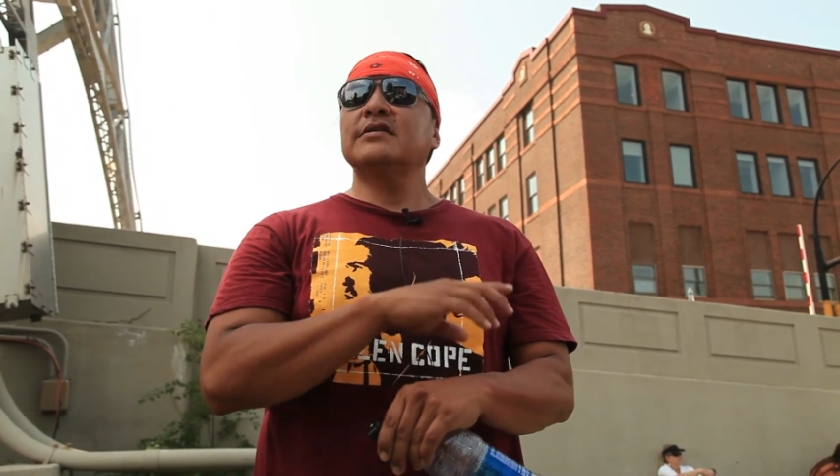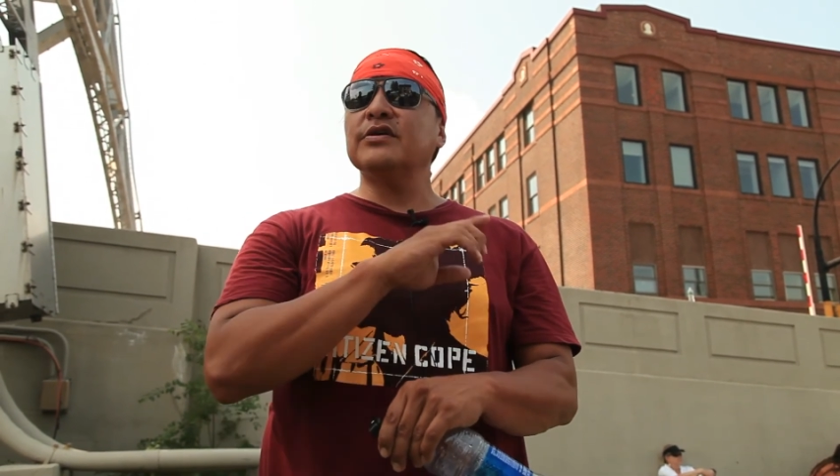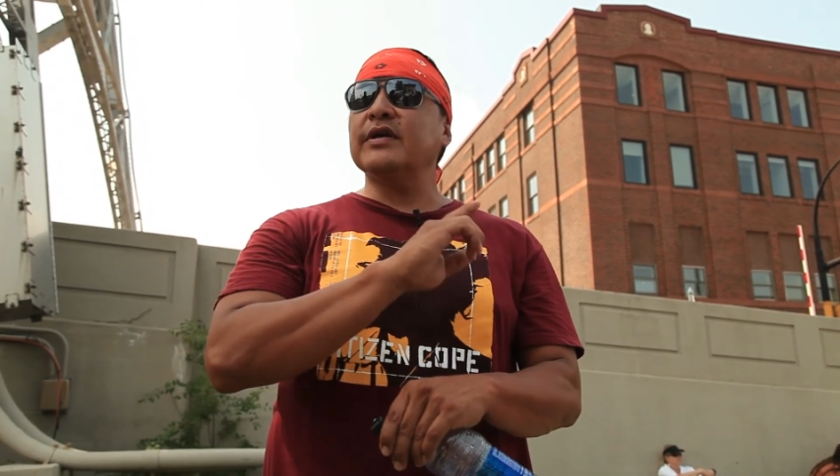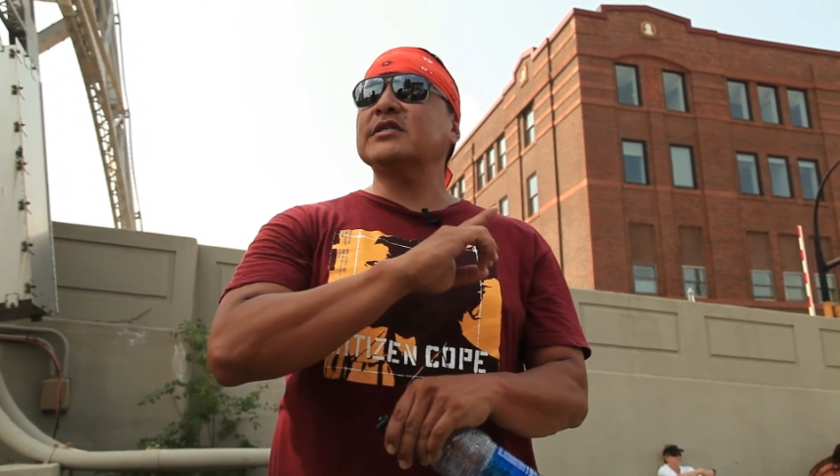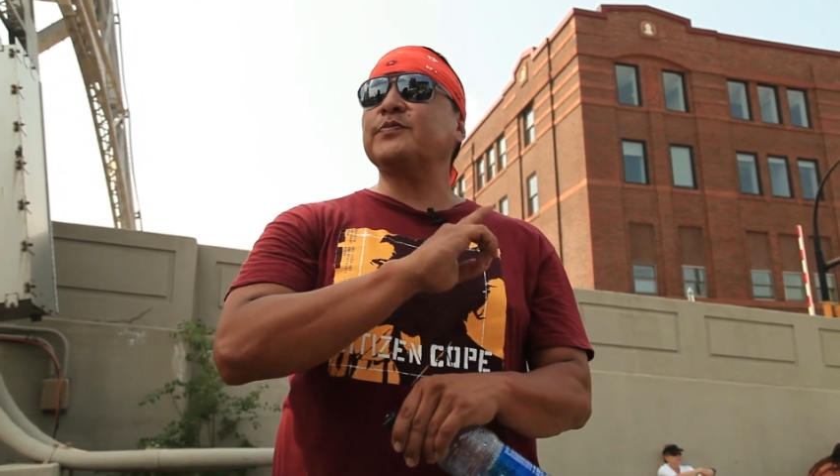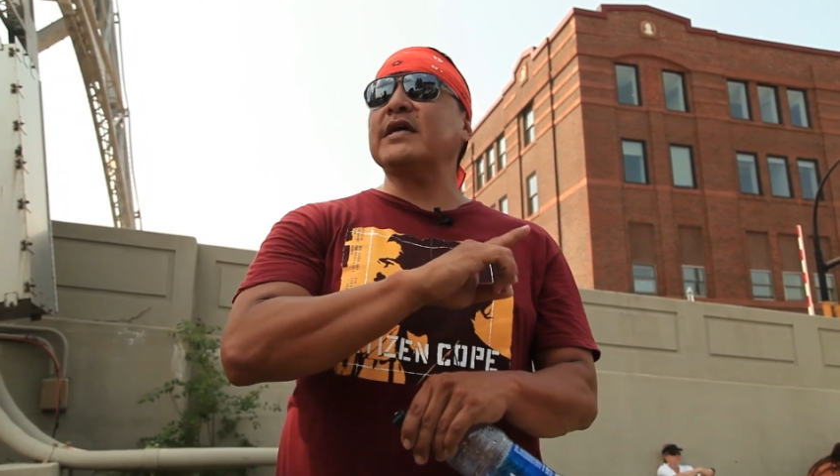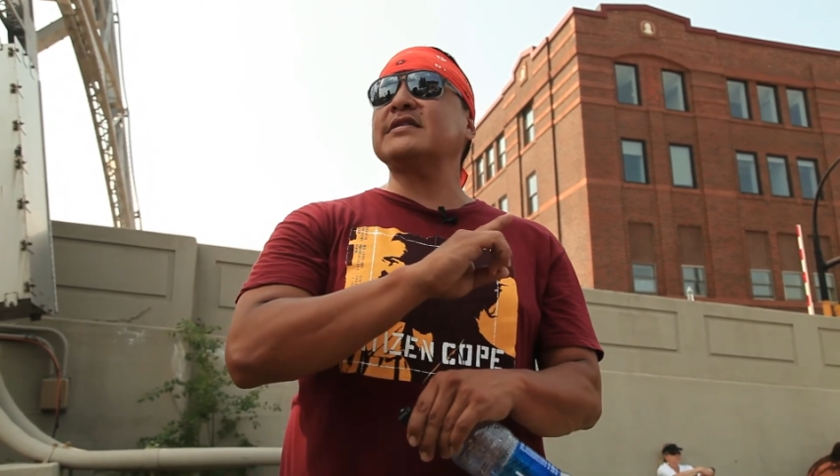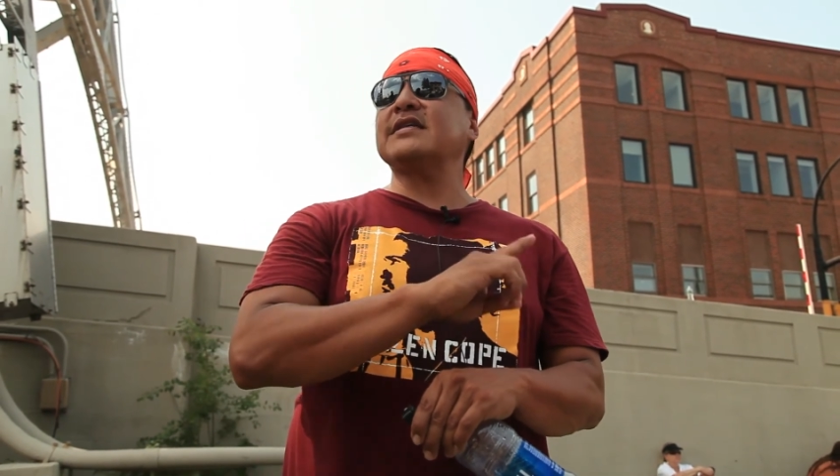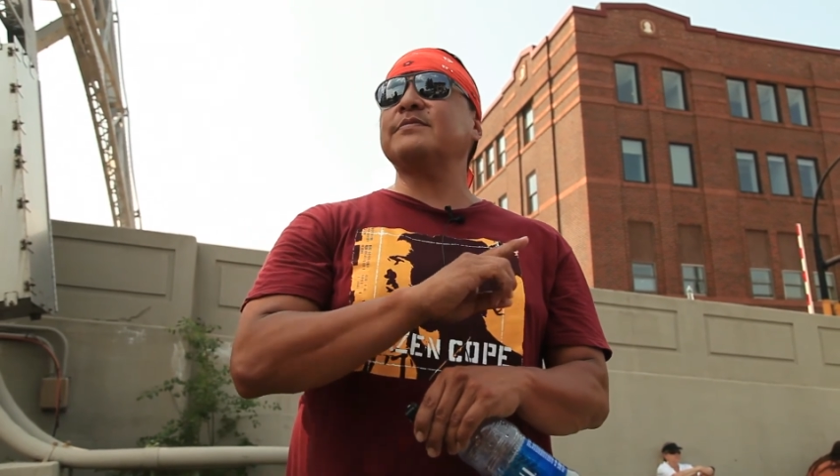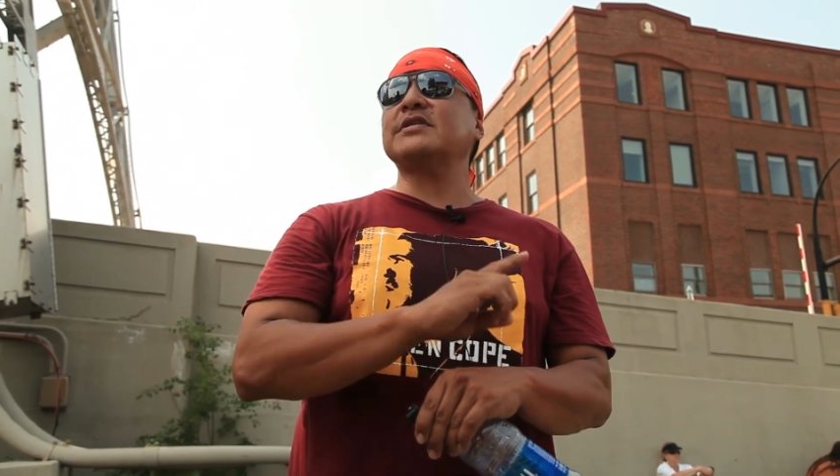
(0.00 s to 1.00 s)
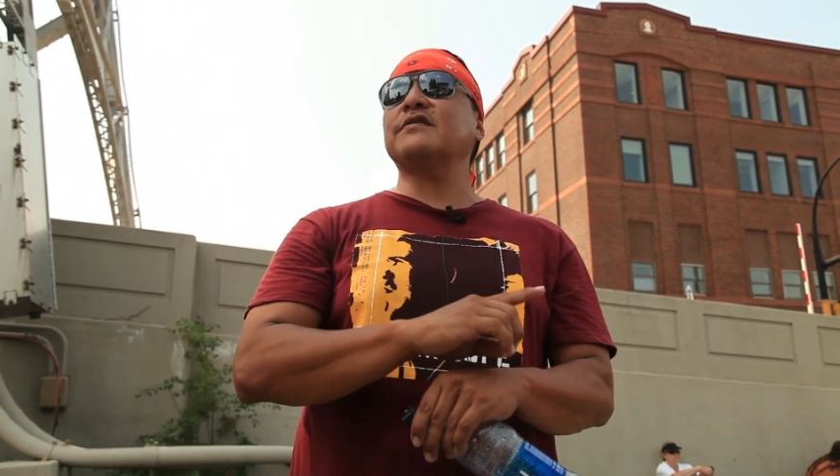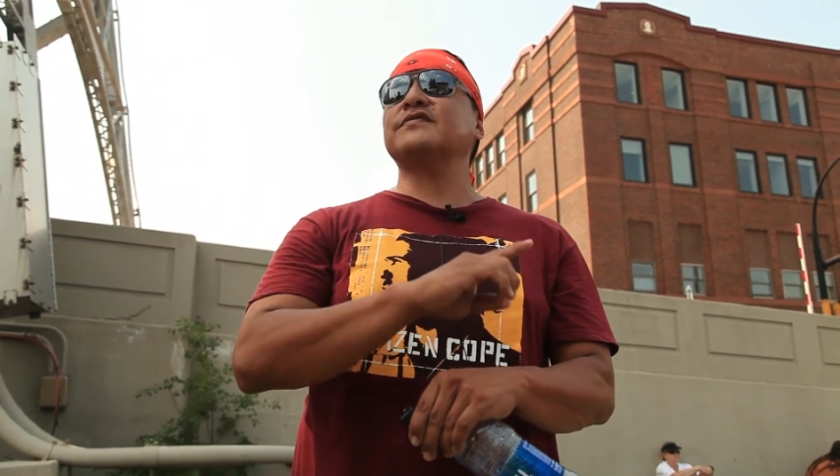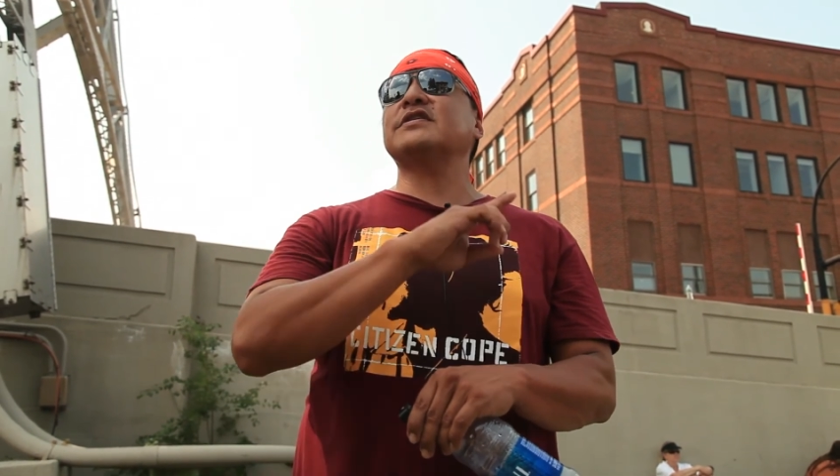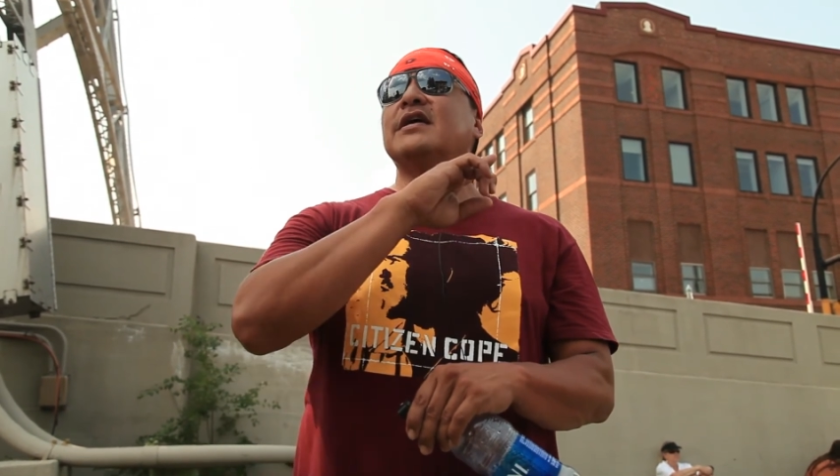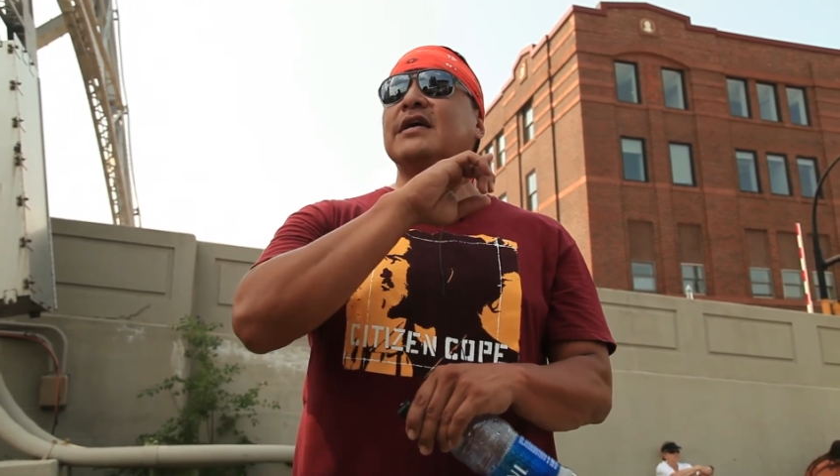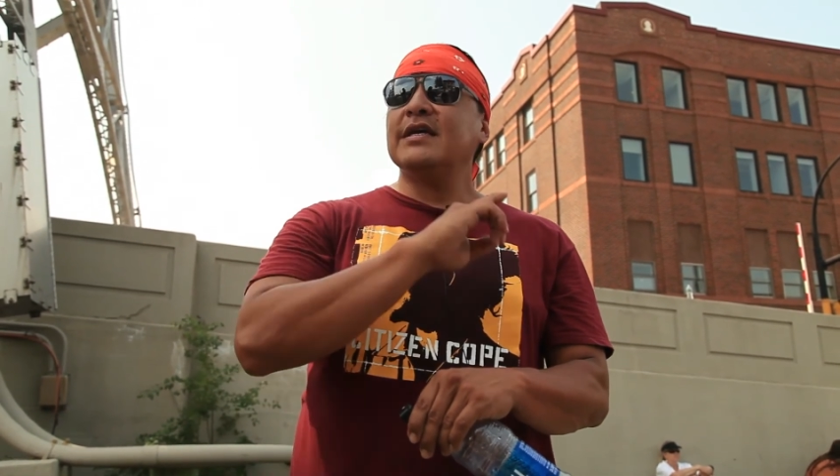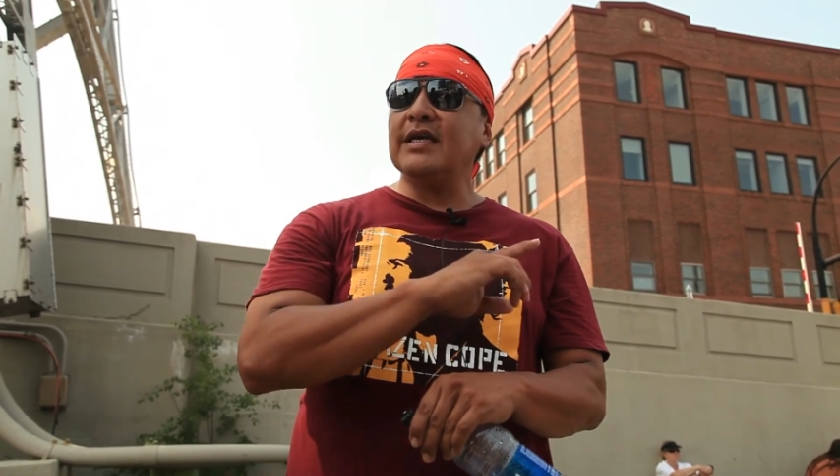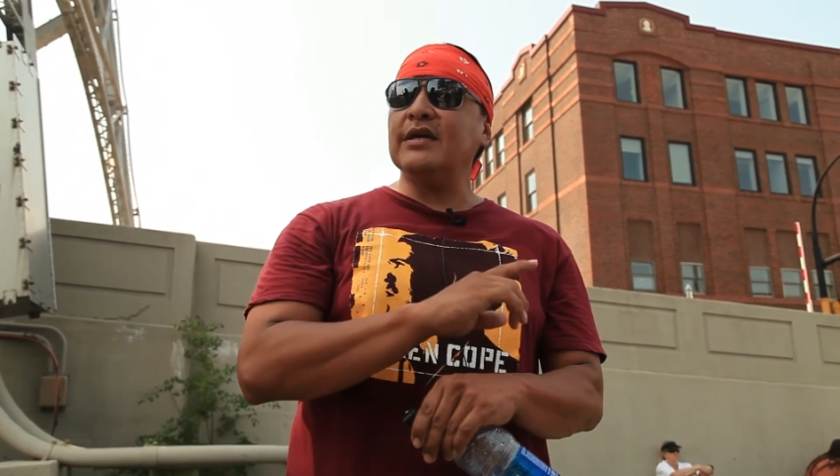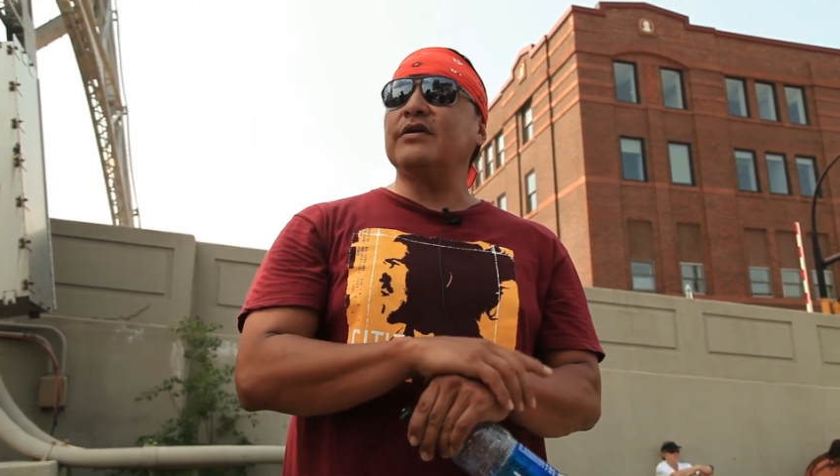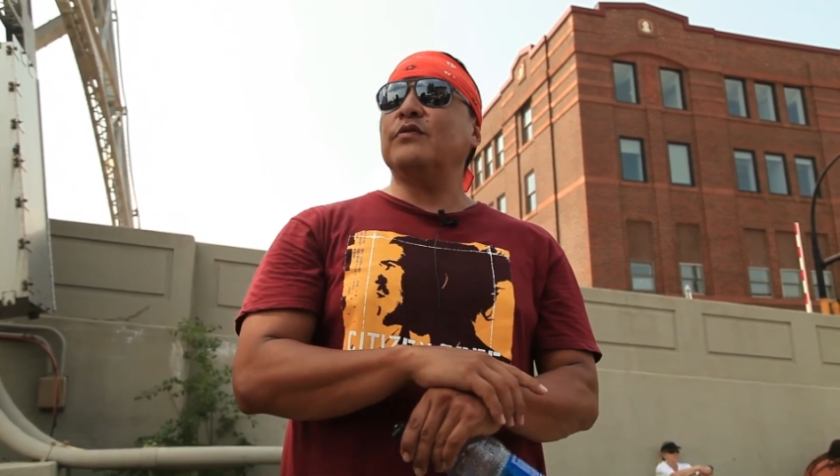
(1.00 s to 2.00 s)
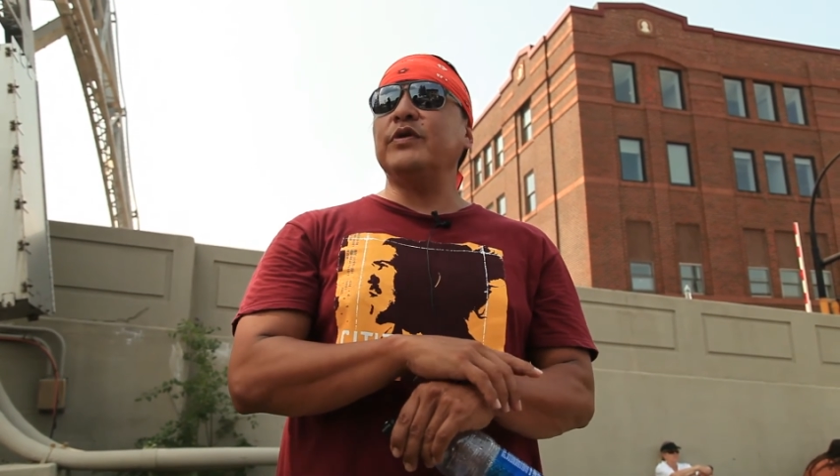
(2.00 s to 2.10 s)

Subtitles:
to express themselves here.